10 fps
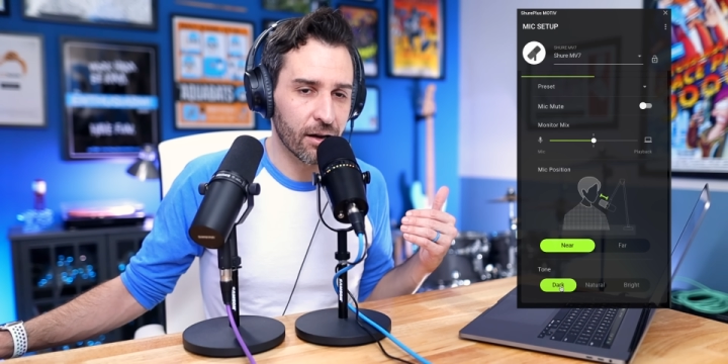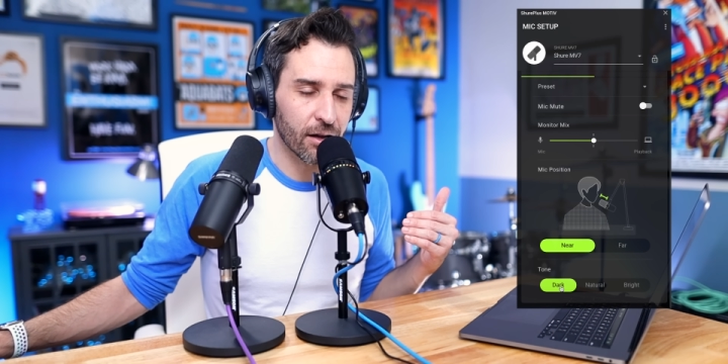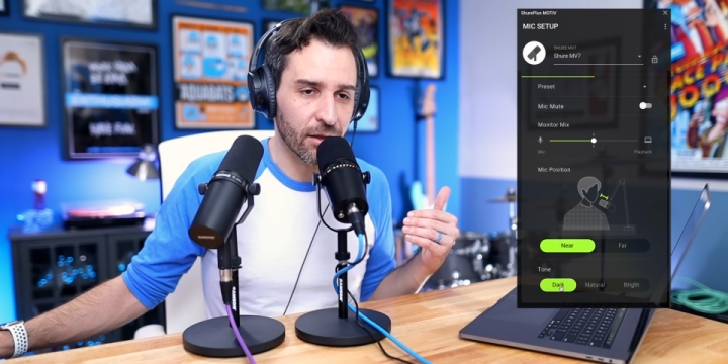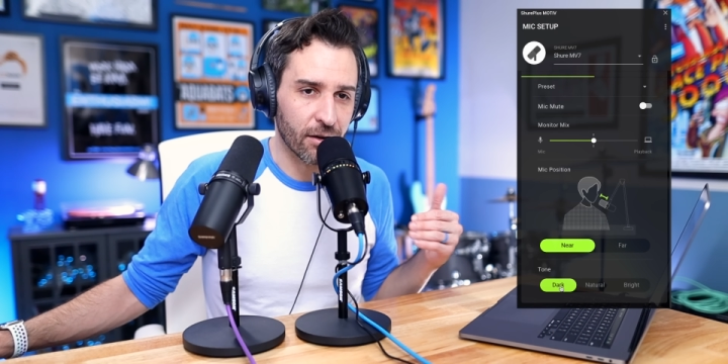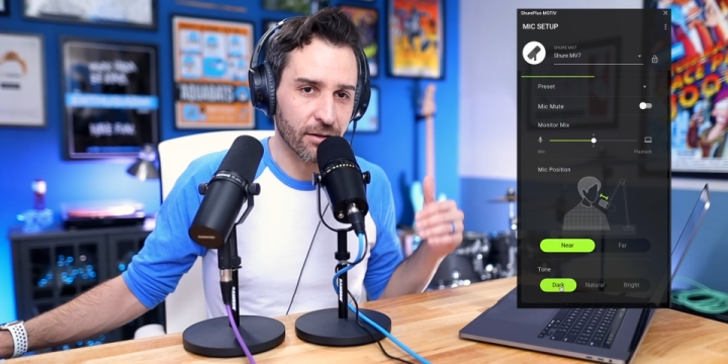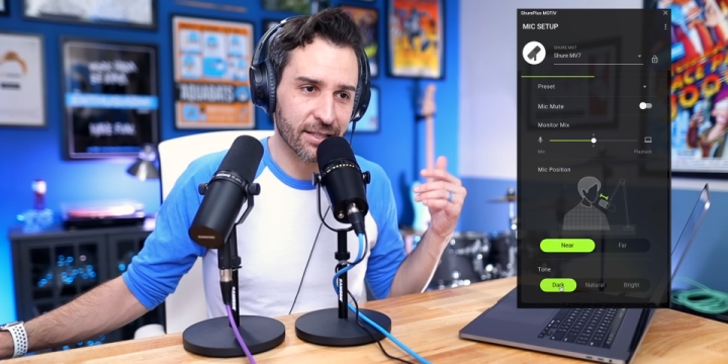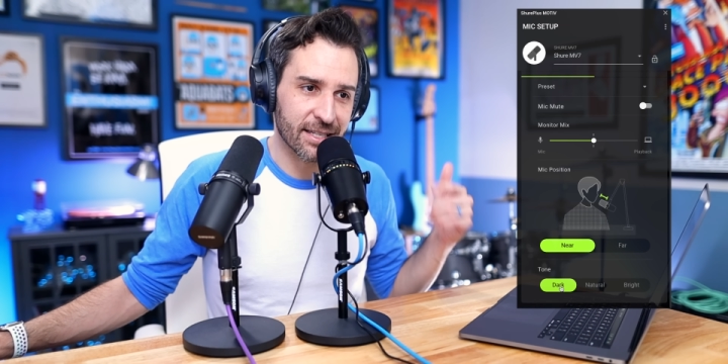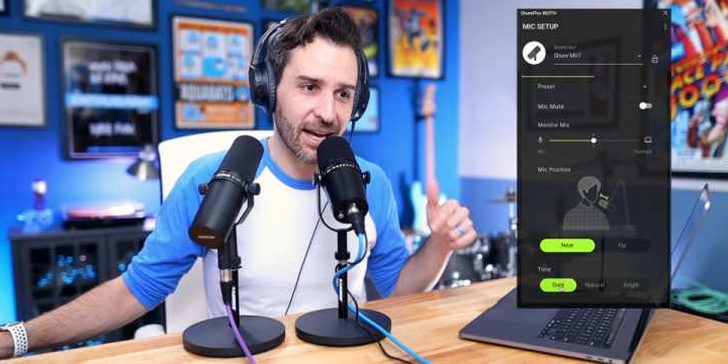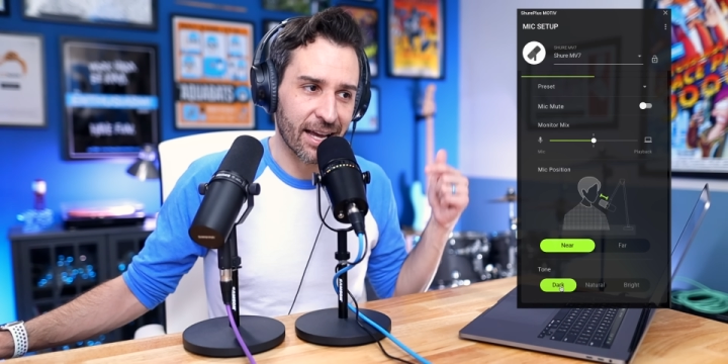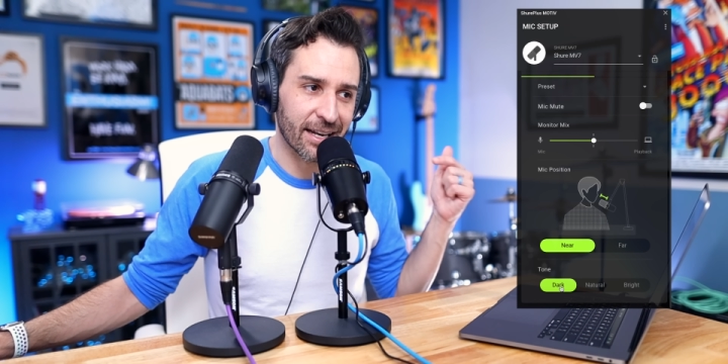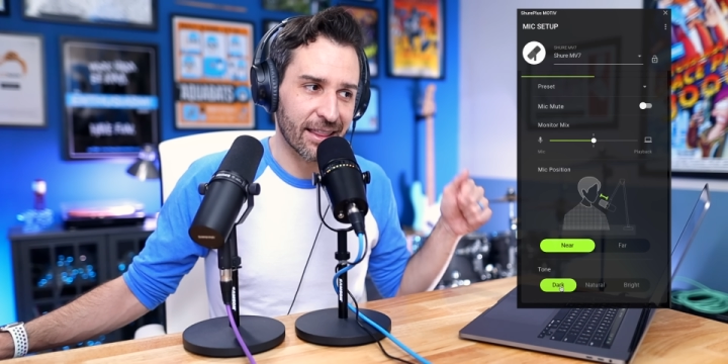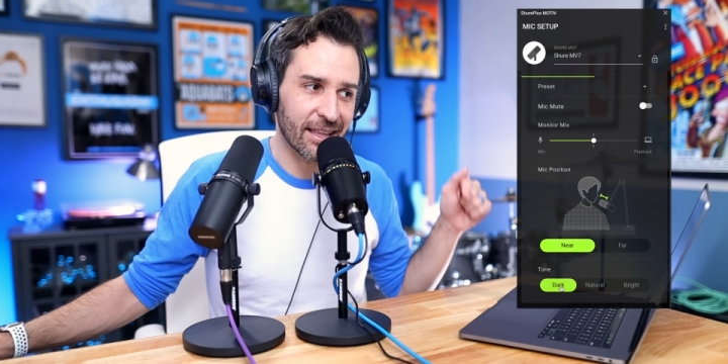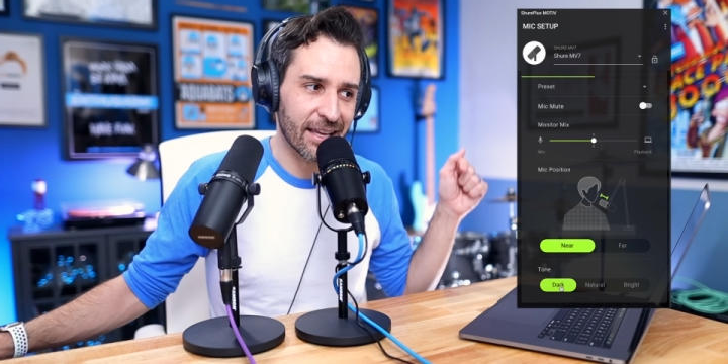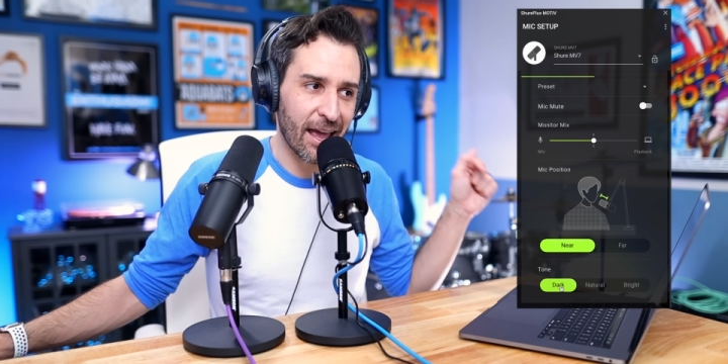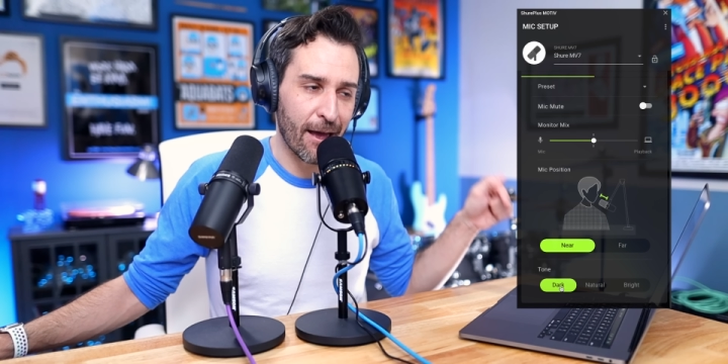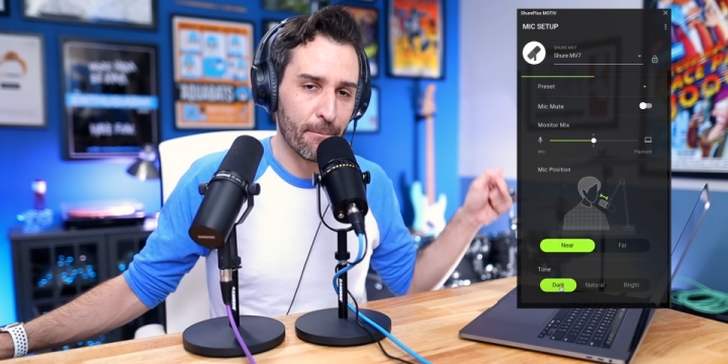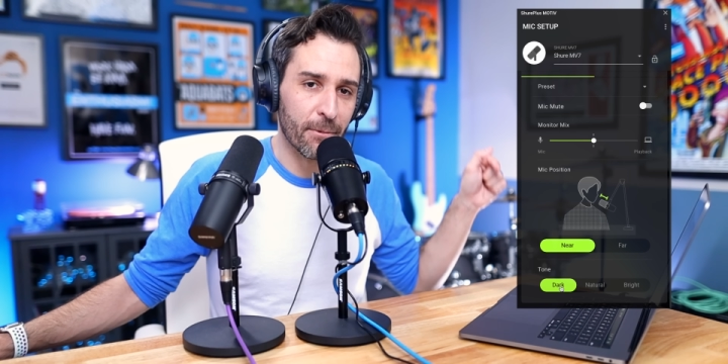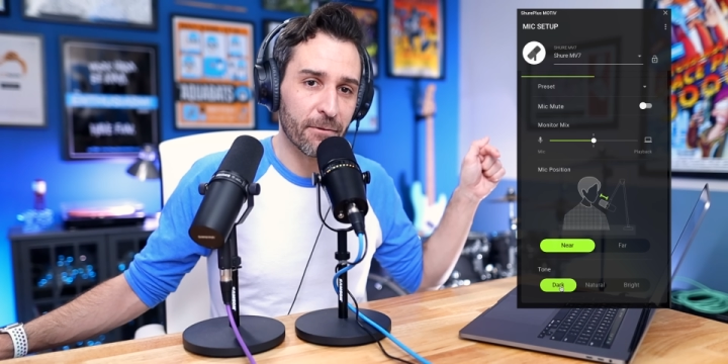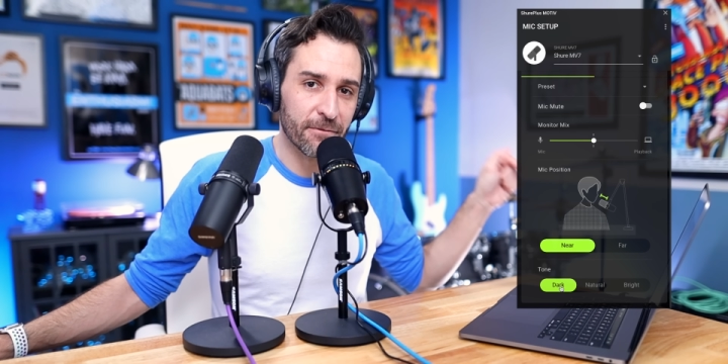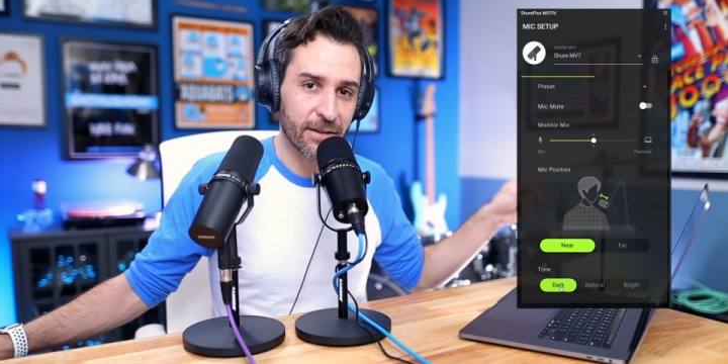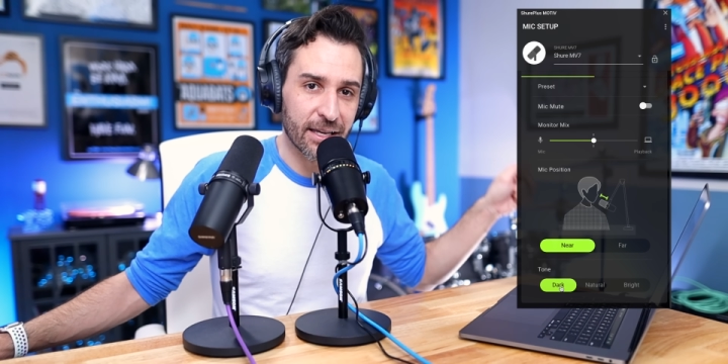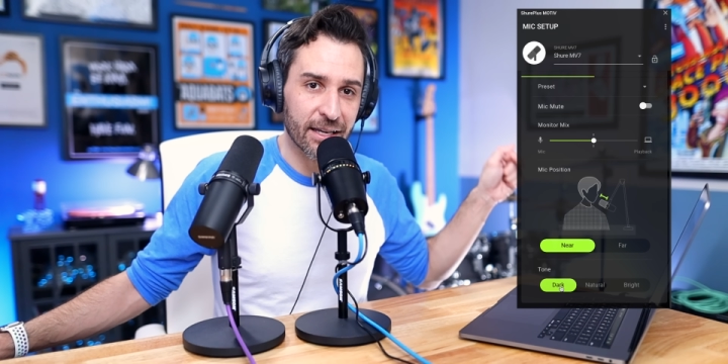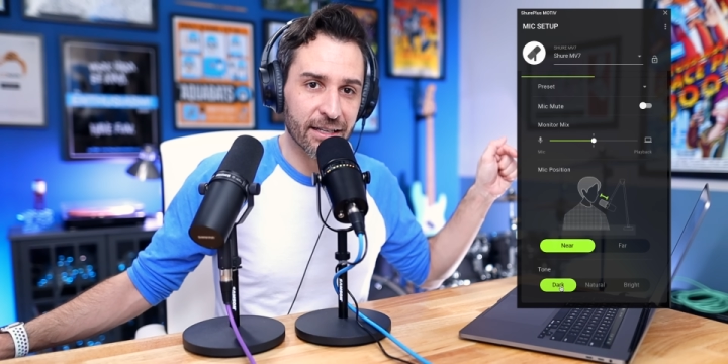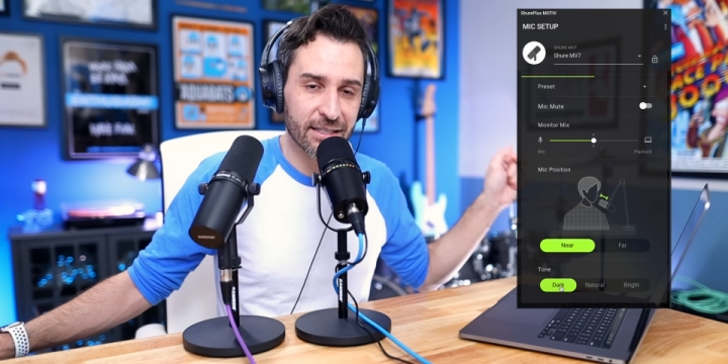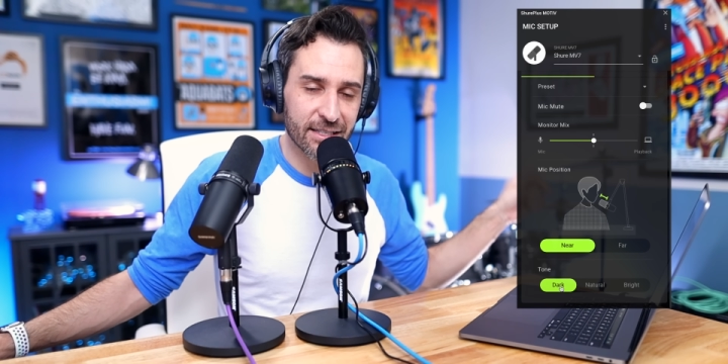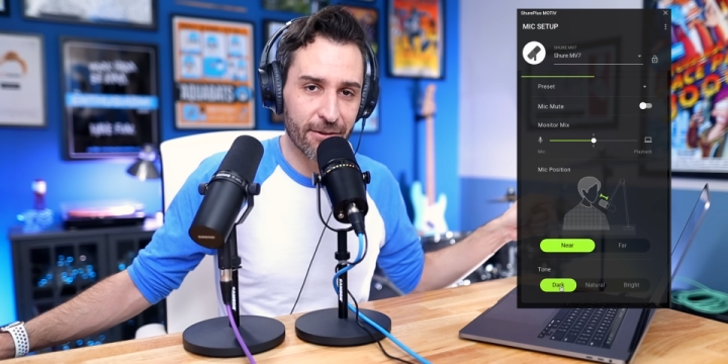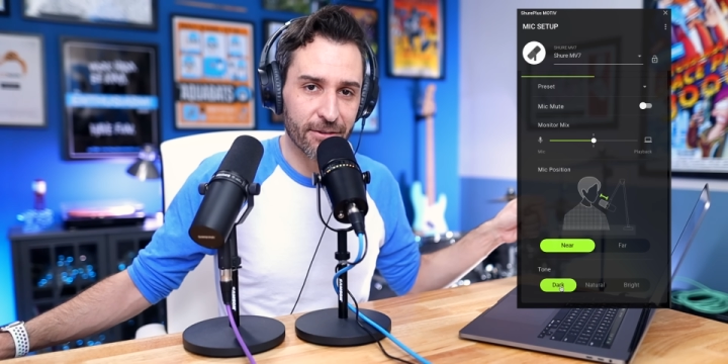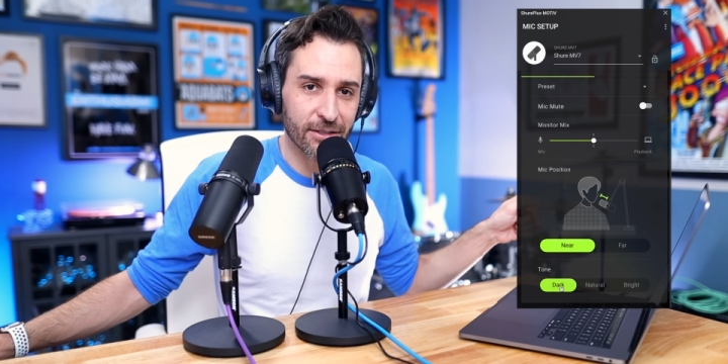alongside the MV7.